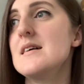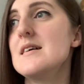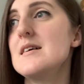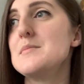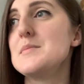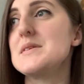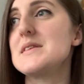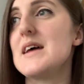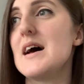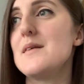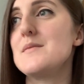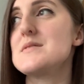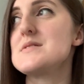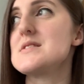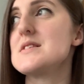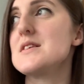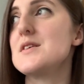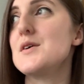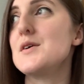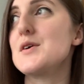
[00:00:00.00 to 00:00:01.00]
But that was
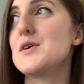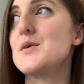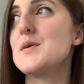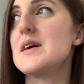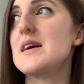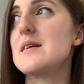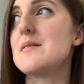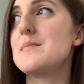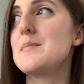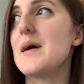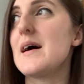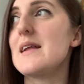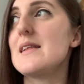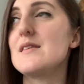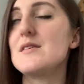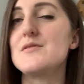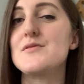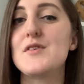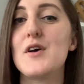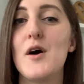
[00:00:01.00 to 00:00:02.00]
an ongoing battle
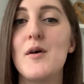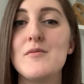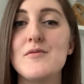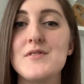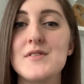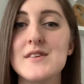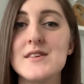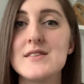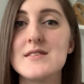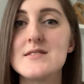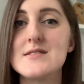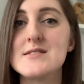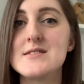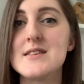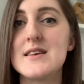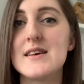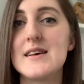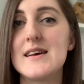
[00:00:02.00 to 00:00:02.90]
of confidence.